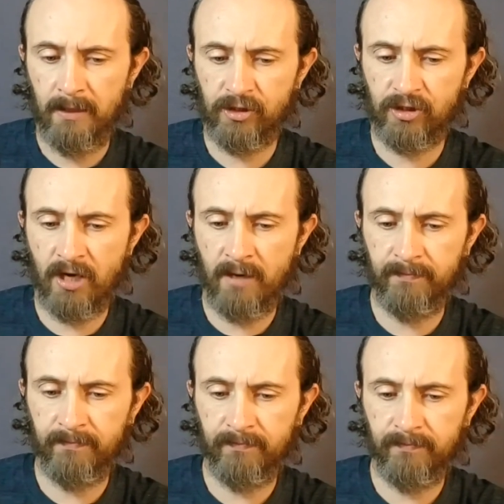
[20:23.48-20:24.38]
And
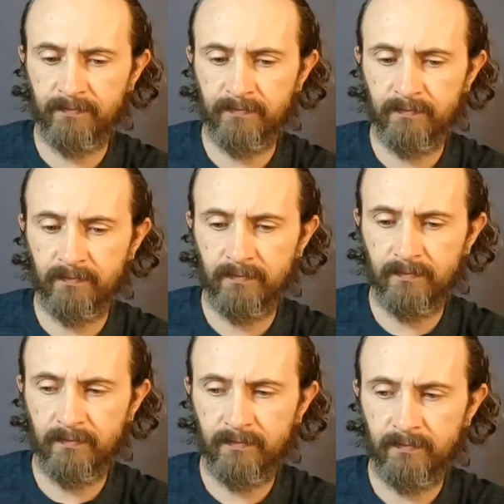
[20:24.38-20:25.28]
stop
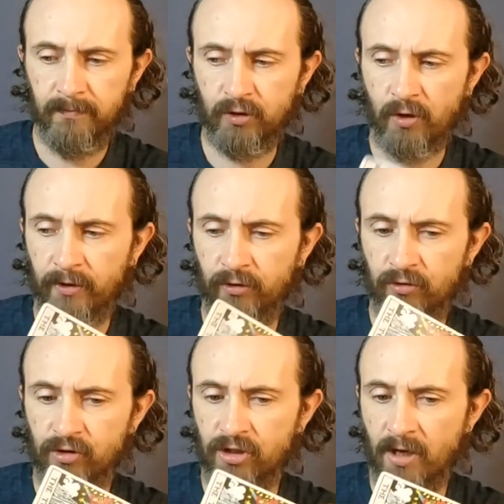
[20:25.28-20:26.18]
trying
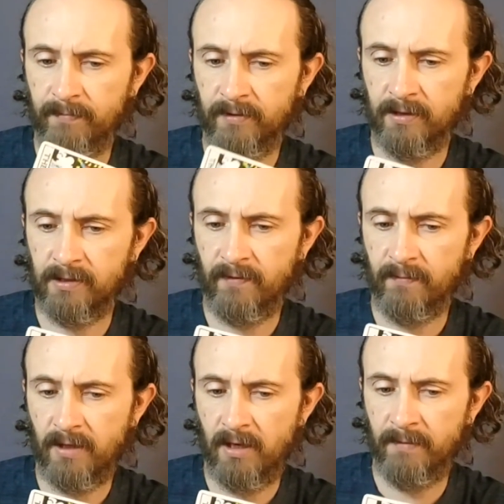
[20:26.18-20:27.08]
to stop this
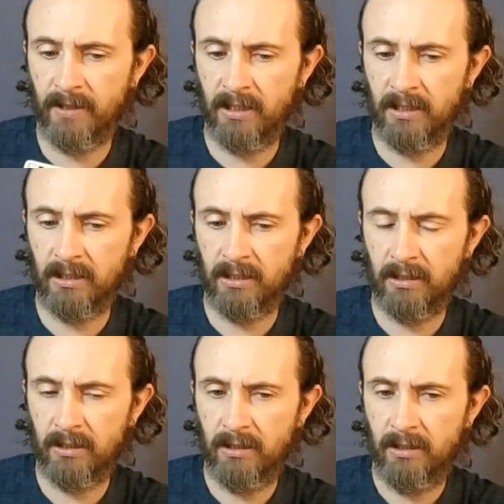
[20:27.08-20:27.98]
from coming in.
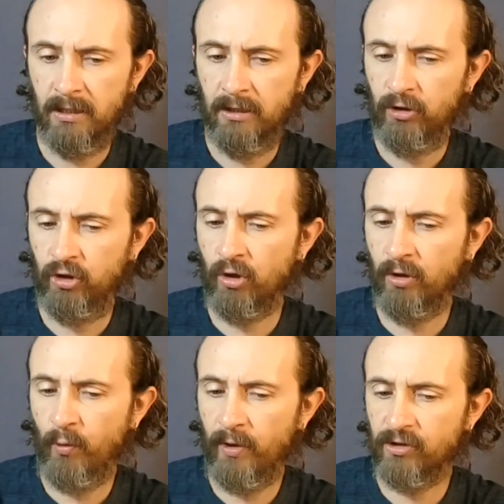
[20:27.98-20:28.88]
The
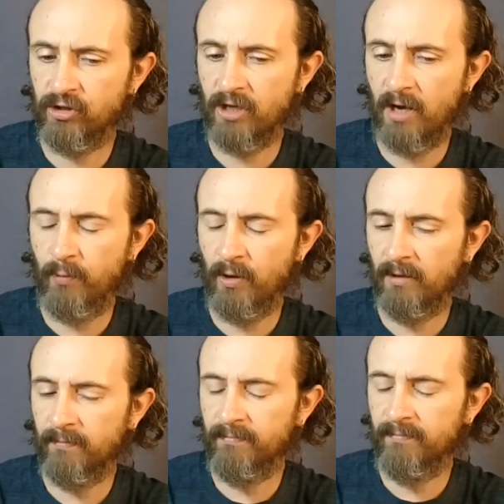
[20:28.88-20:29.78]
only way to stop,
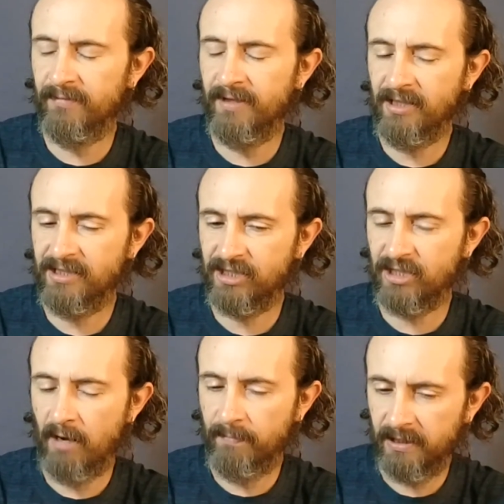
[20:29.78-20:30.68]
well, not
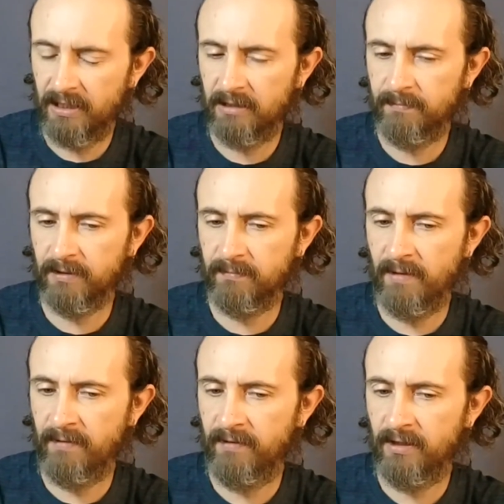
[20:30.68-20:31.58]
stopping it, but
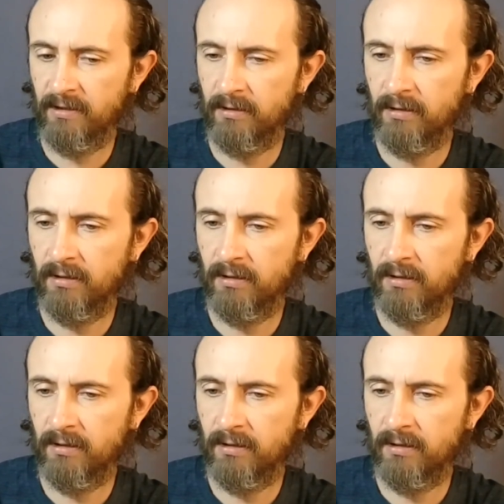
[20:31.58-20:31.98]
maybe